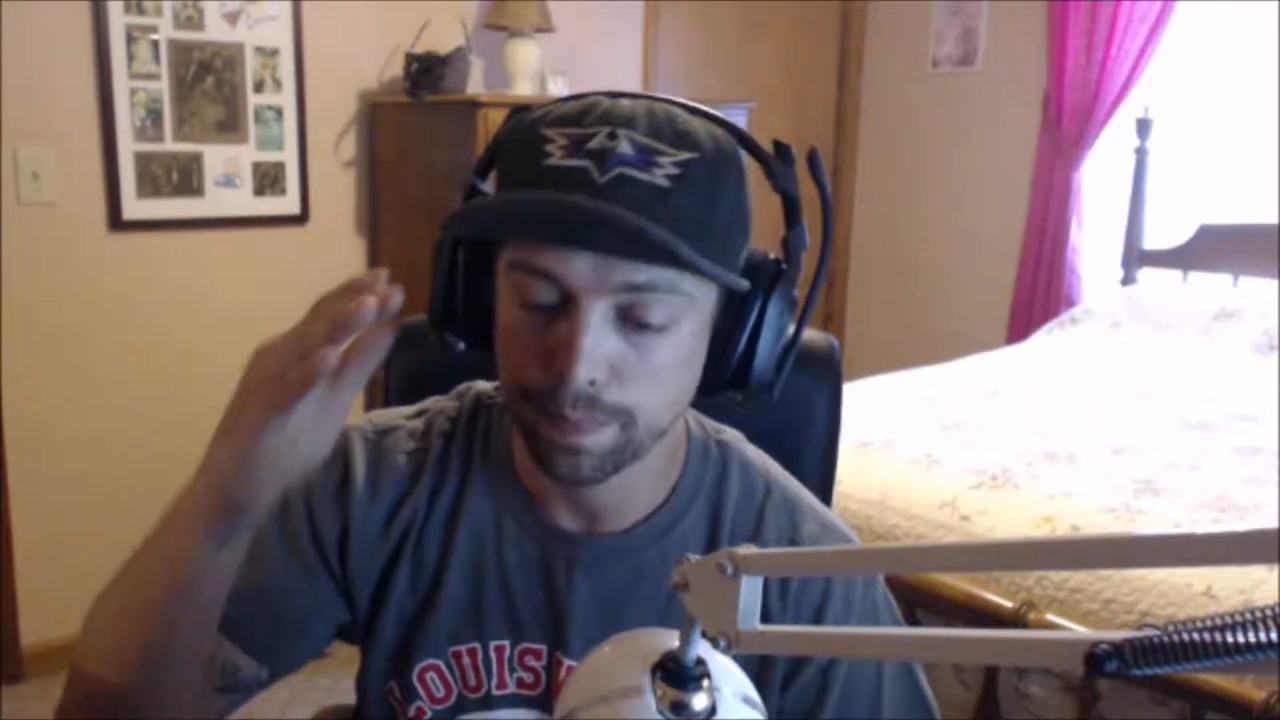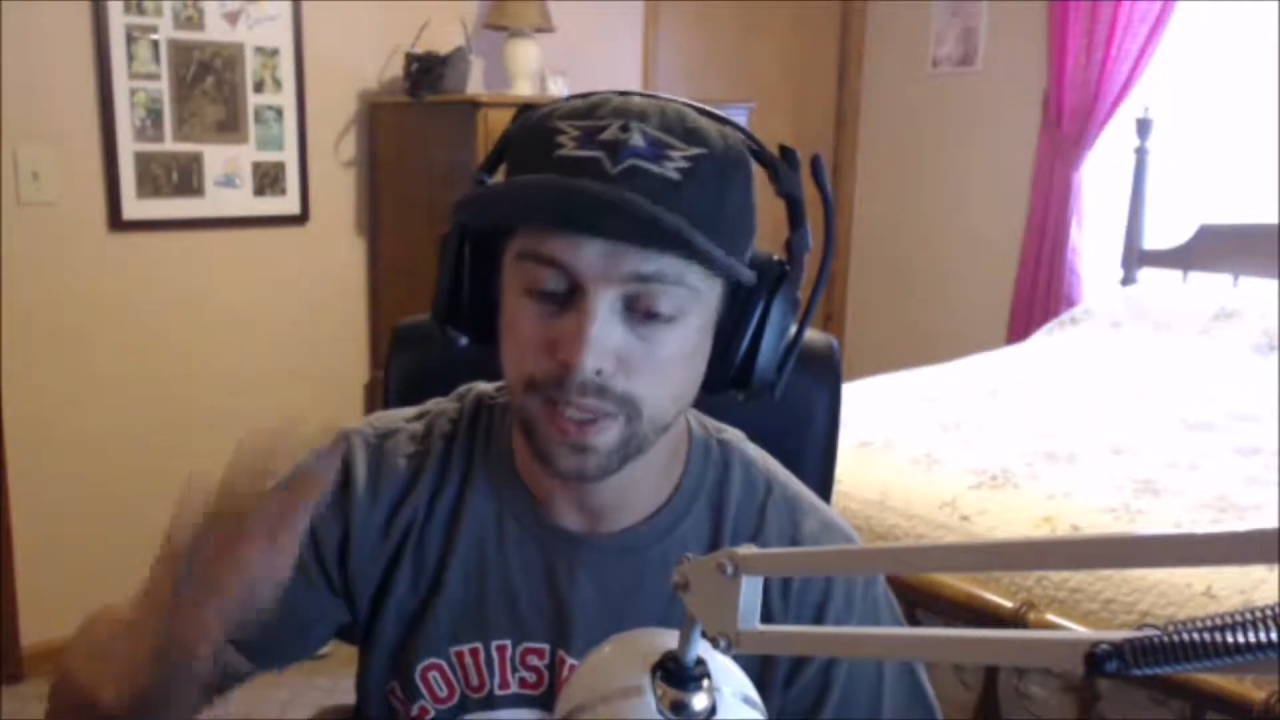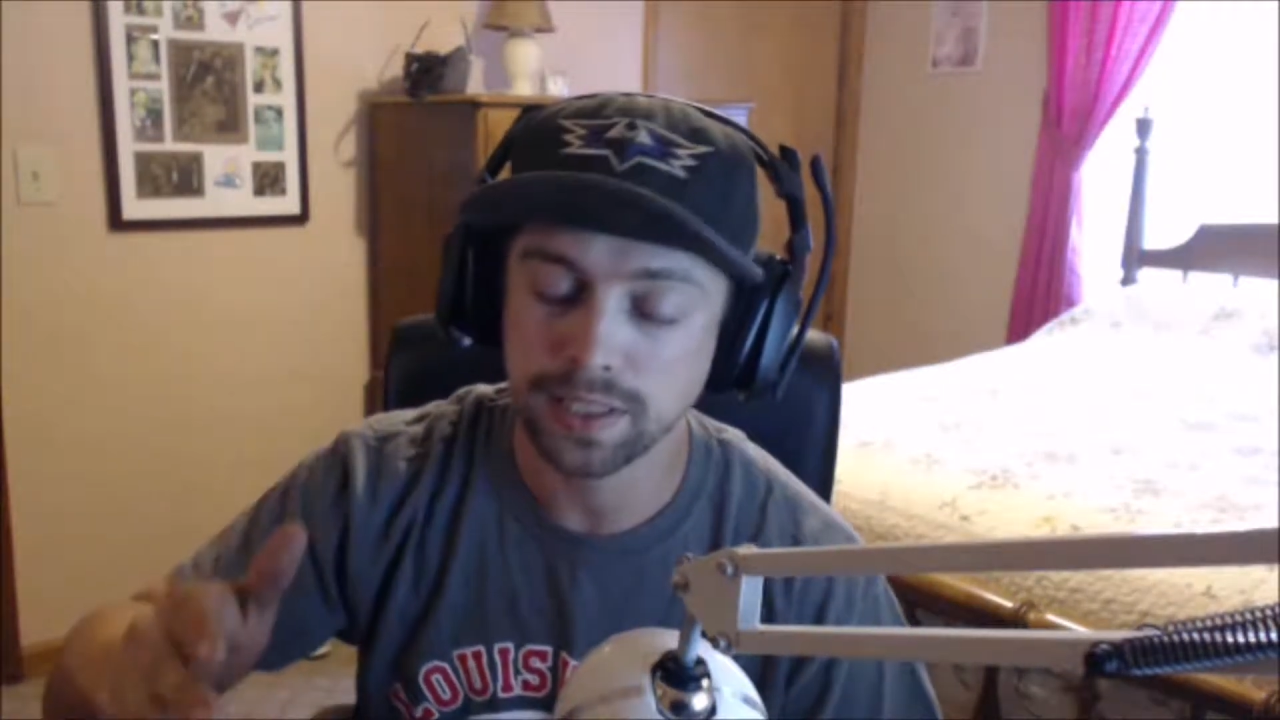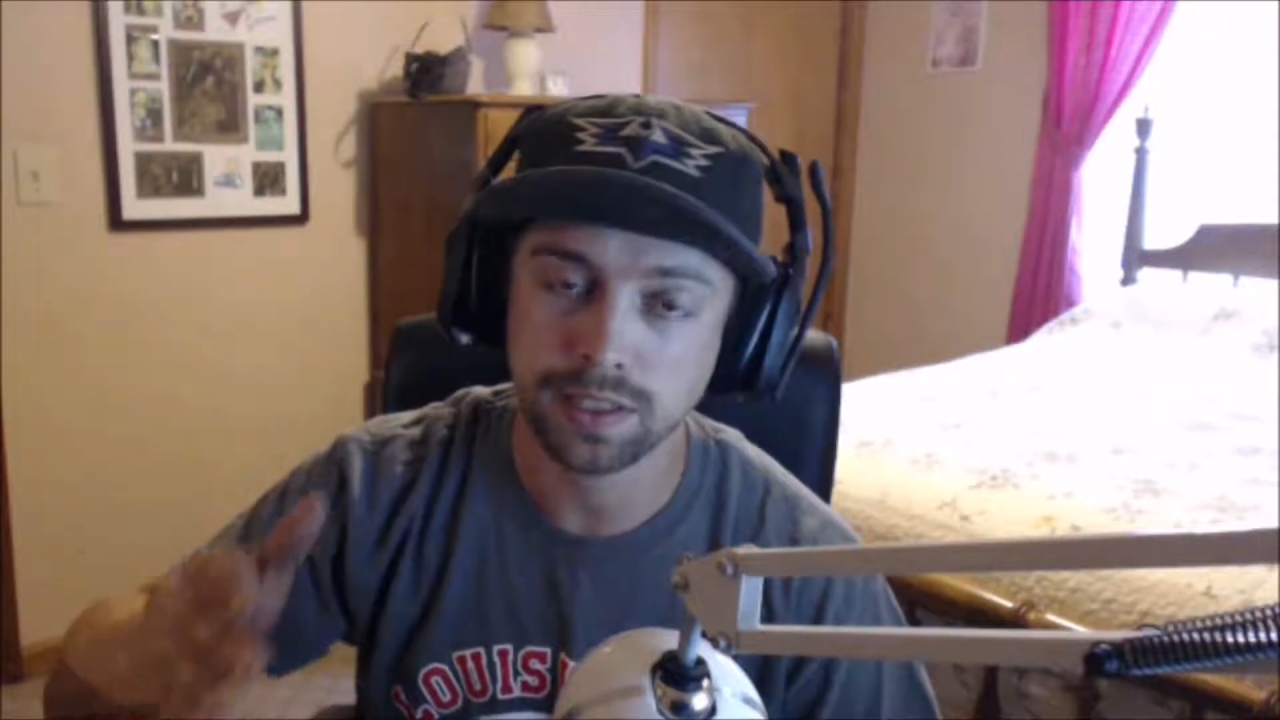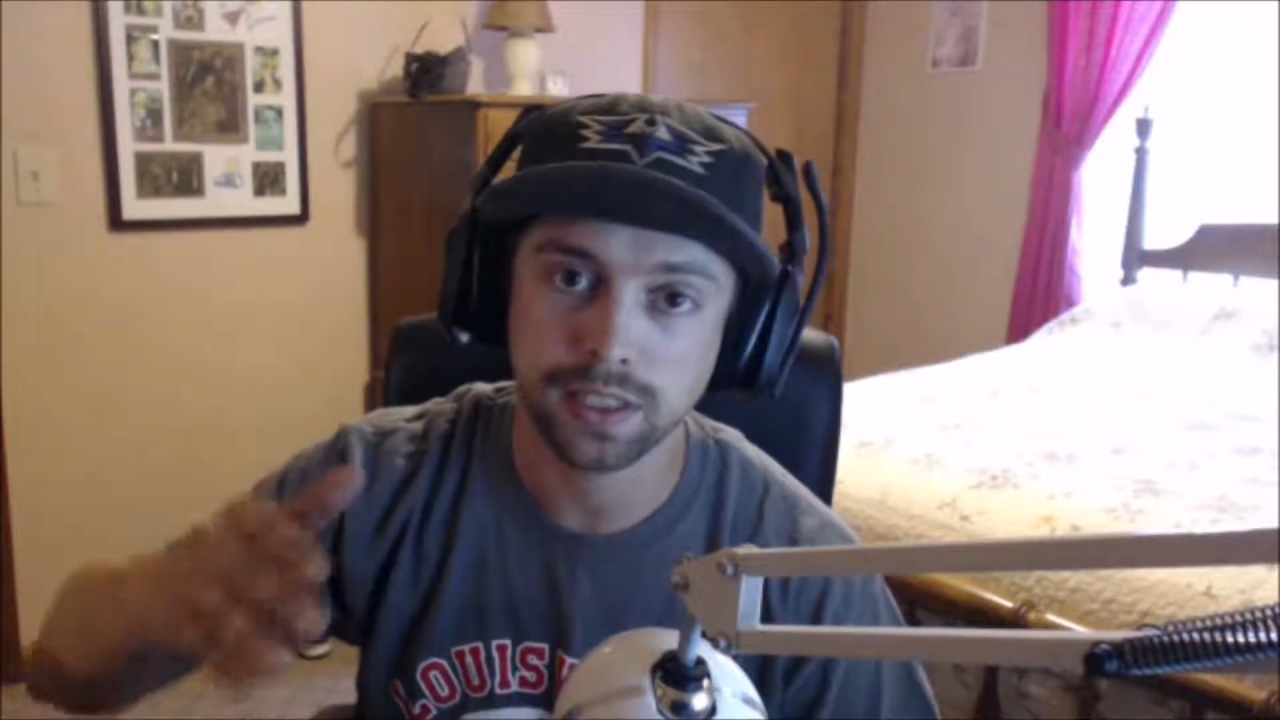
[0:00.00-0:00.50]

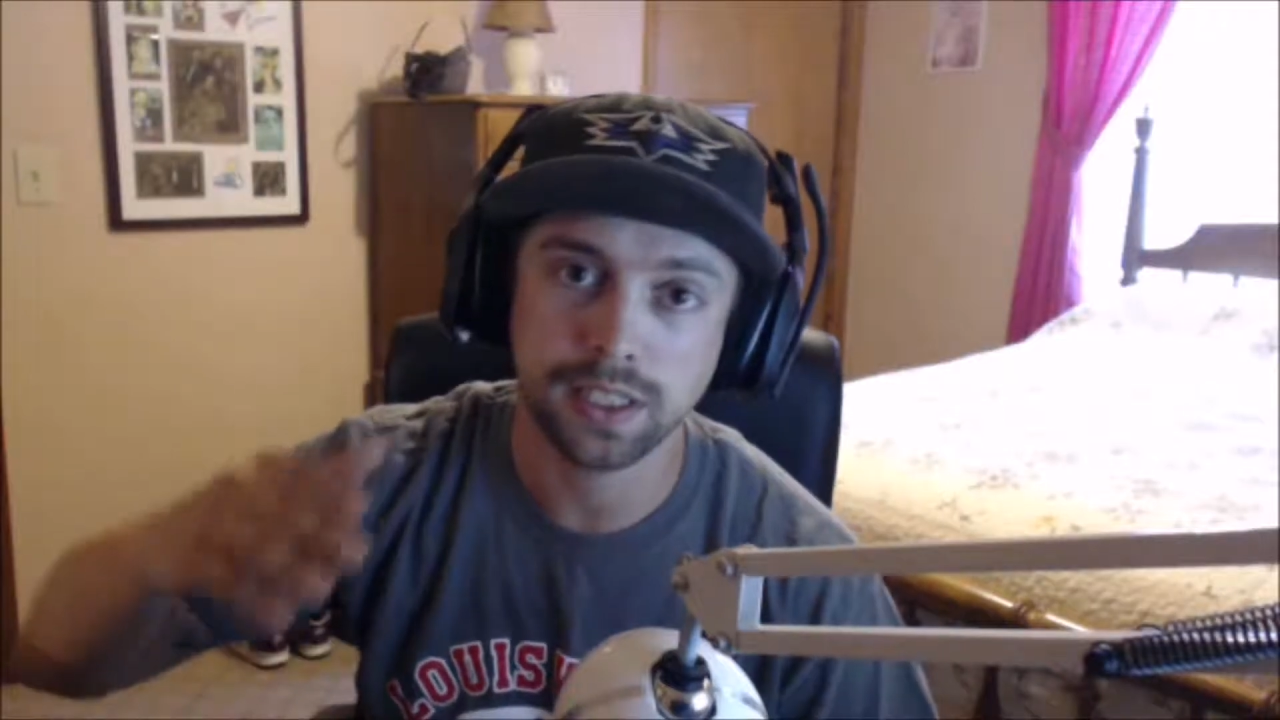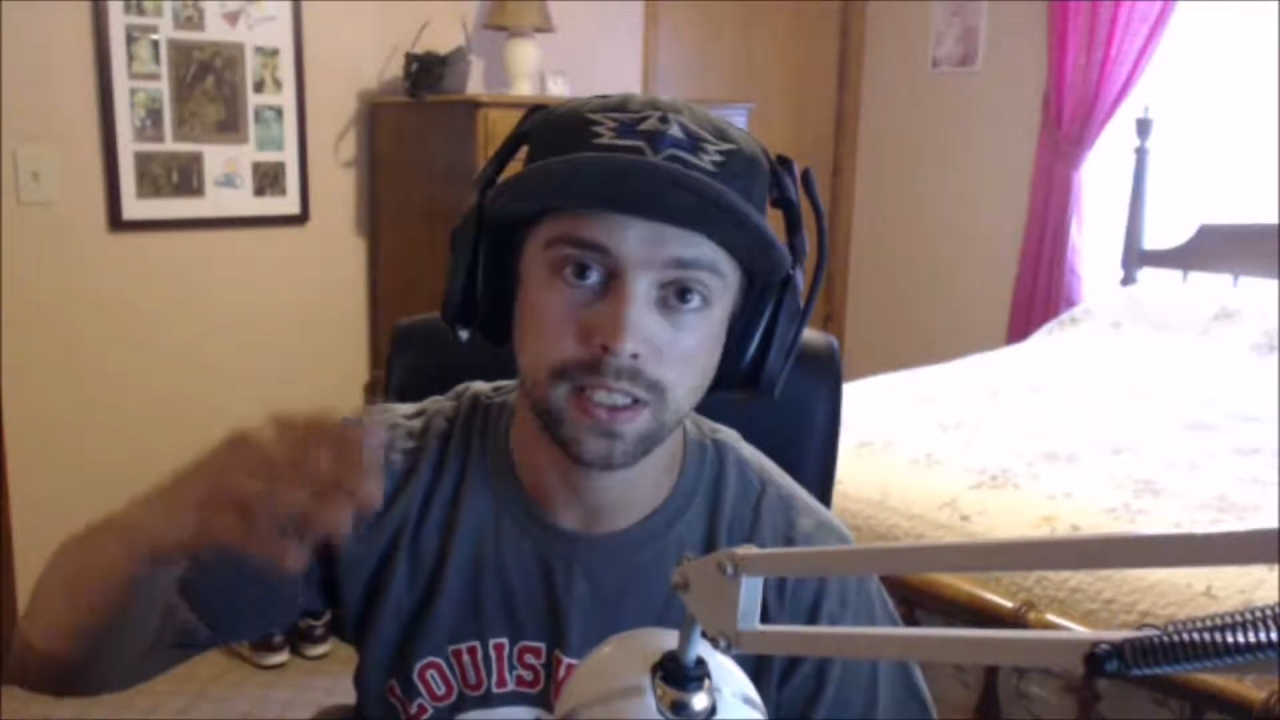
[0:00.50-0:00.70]
Basically,